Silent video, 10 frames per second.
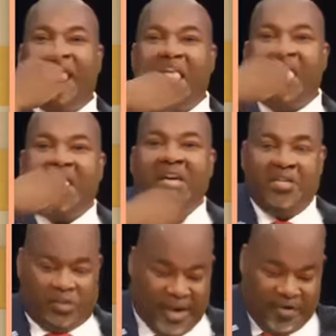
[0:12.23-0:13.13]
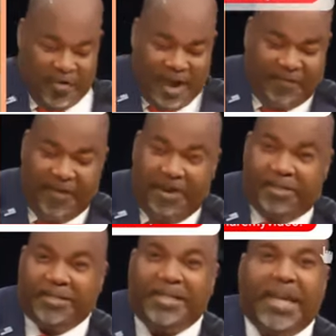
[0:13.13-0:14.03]
around, trying to write
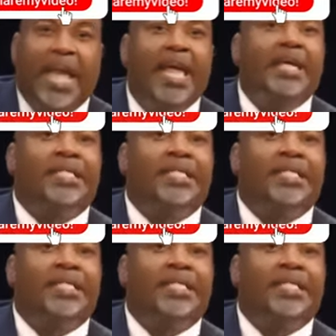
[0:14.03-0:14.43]
piercings that they can.